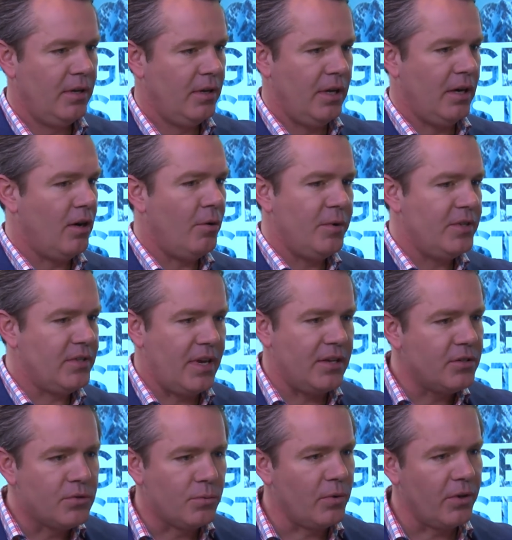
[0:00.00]
it always
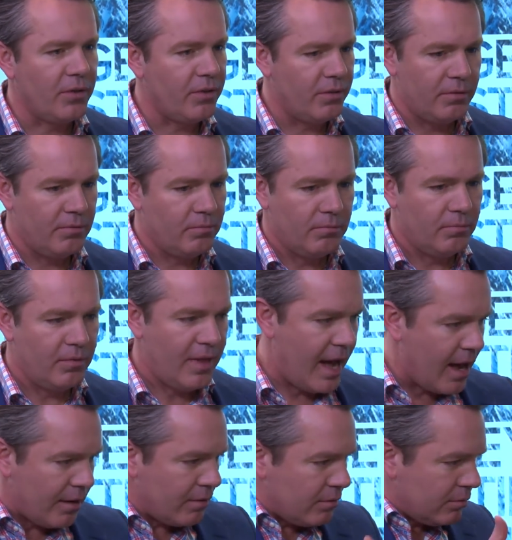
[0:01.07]
ends with
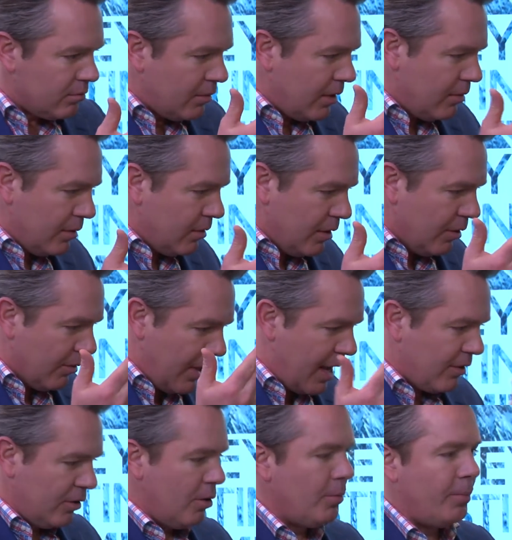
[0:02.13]
that, you know,
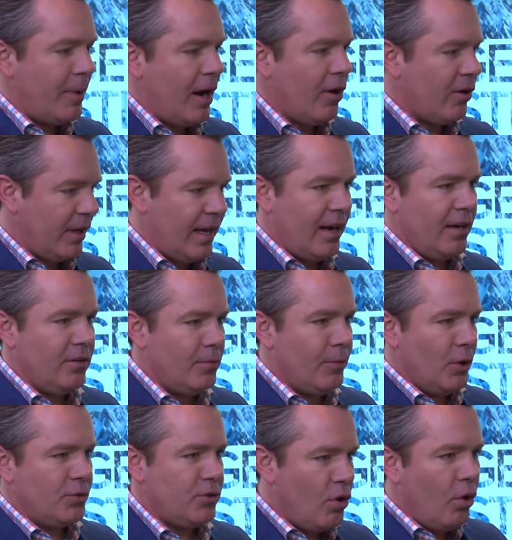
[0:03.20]
that global power getting the
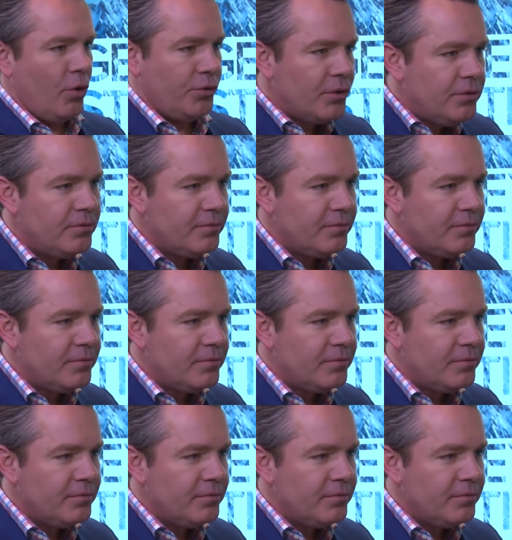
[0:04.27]
most gold.